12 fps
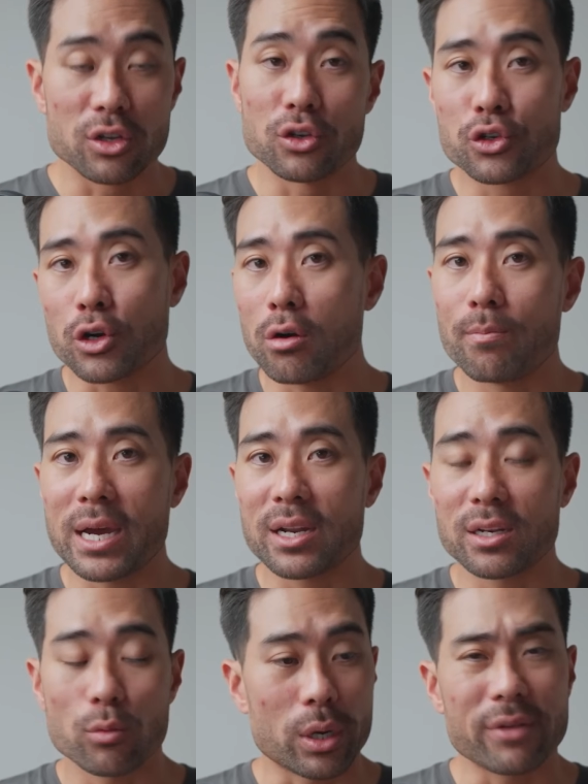control
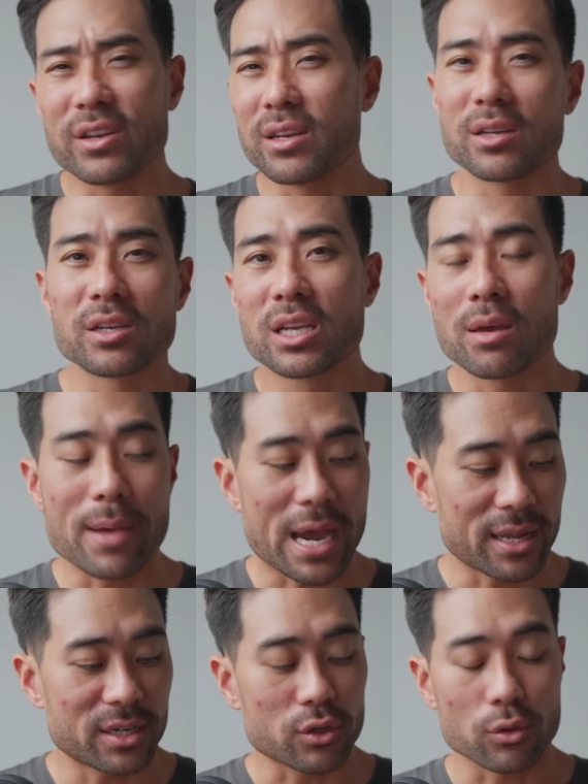button, whatever
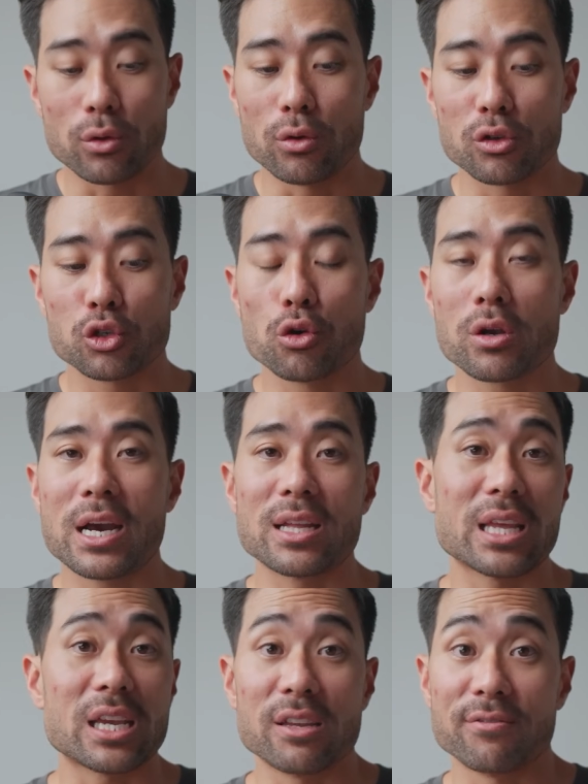command or
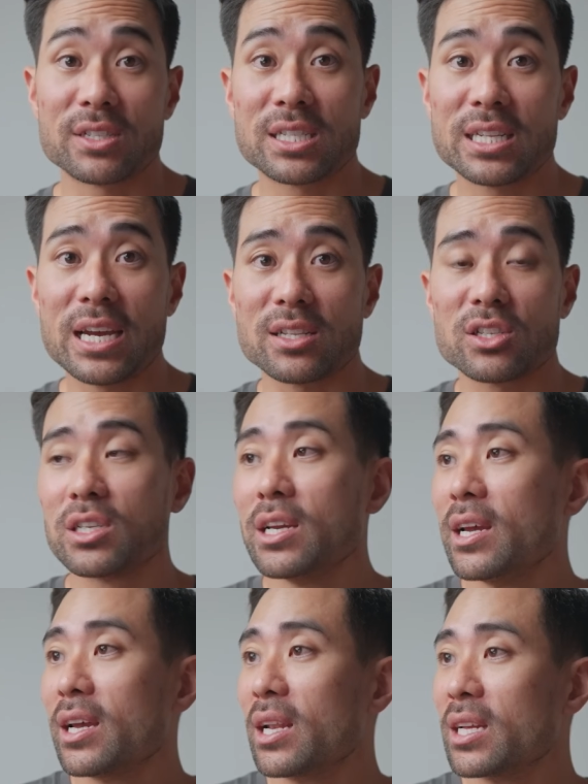shortcut that you've set.
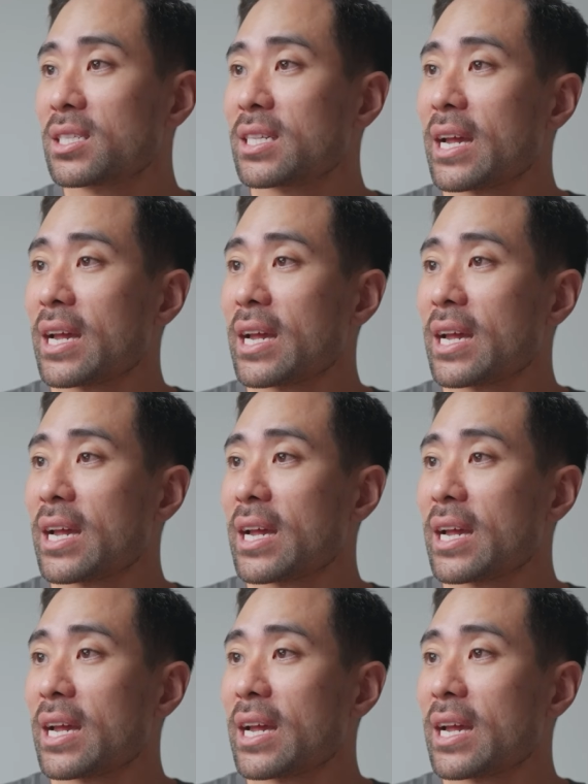Let's